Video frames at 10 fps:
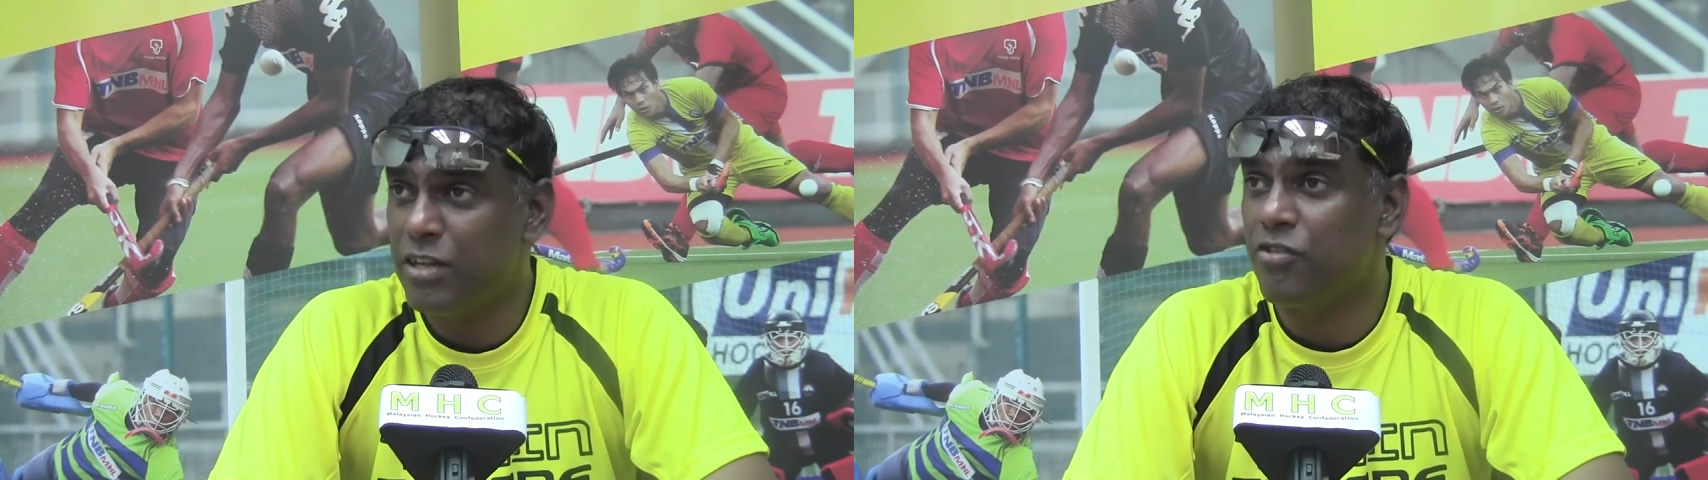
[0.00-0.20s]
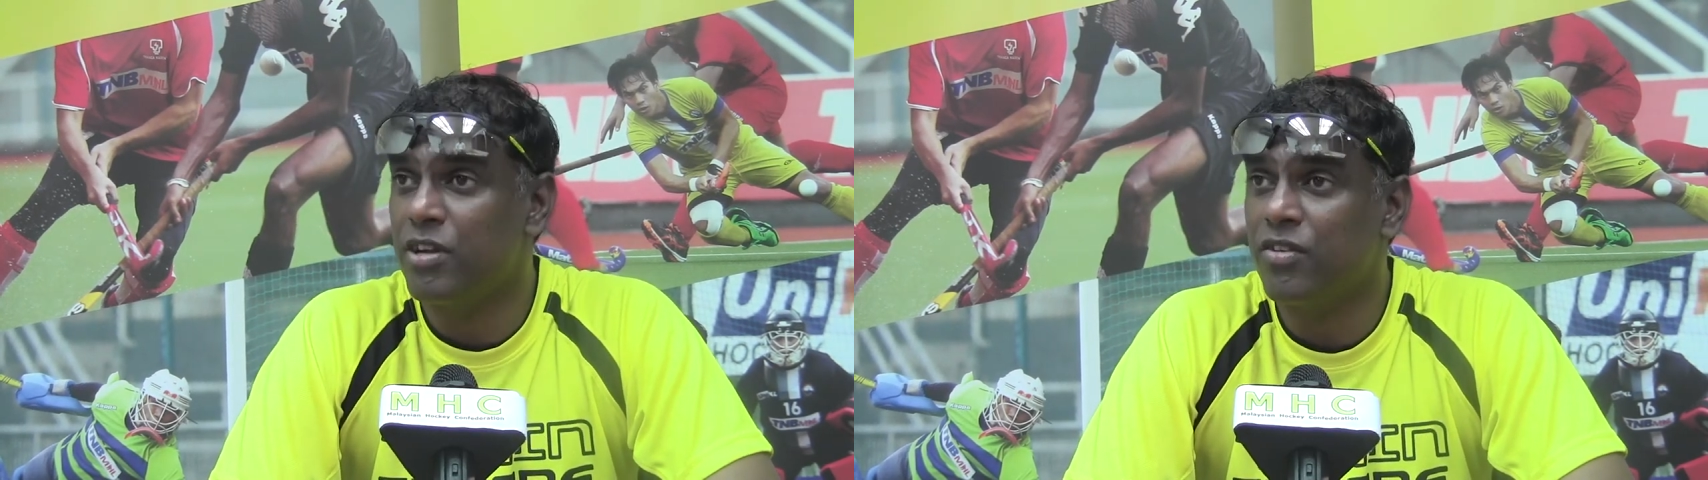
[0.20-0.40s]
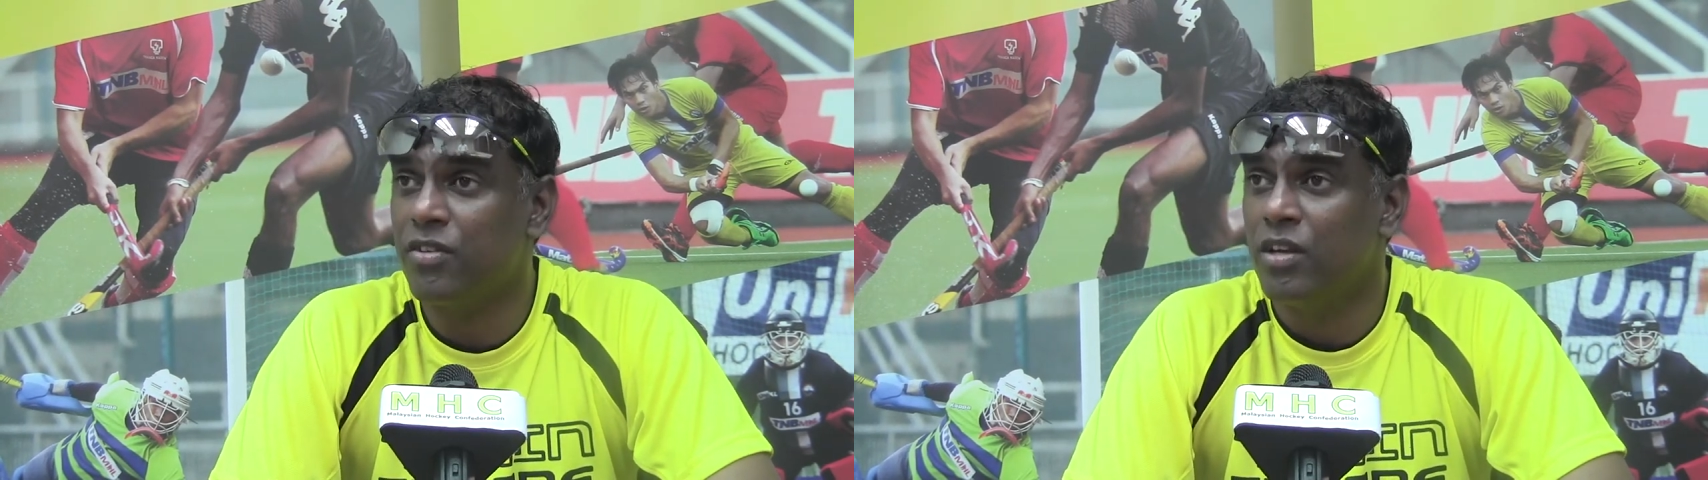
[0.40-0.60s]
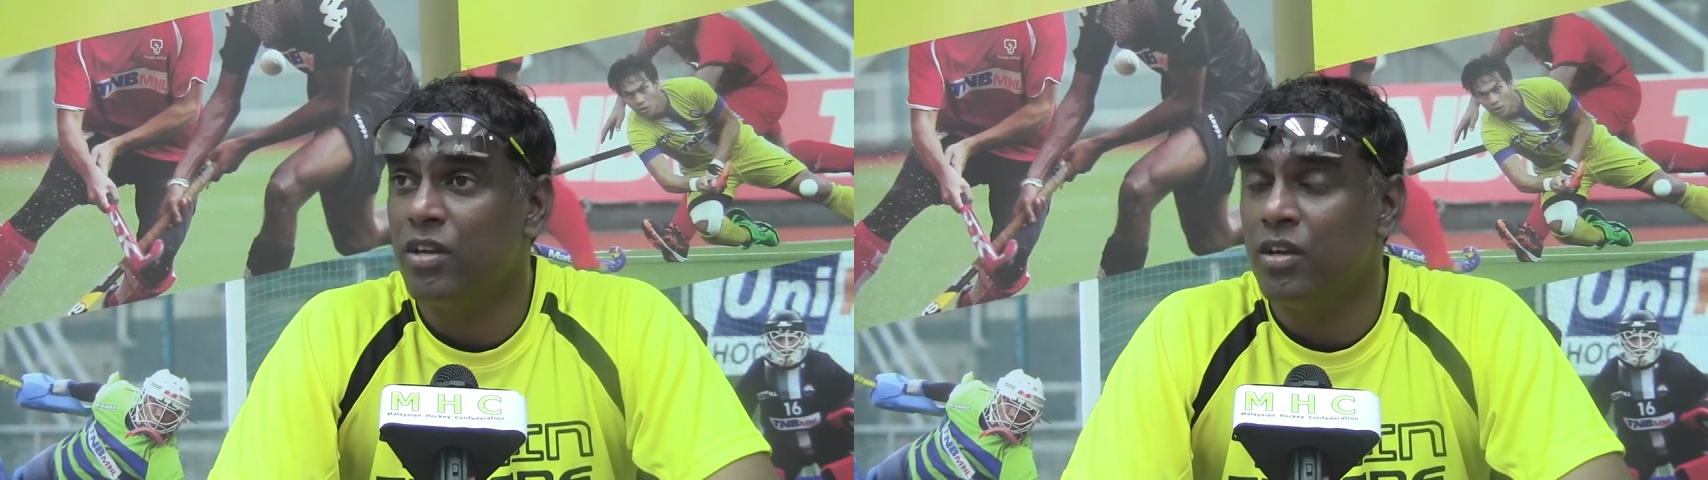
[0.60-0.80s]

injuries,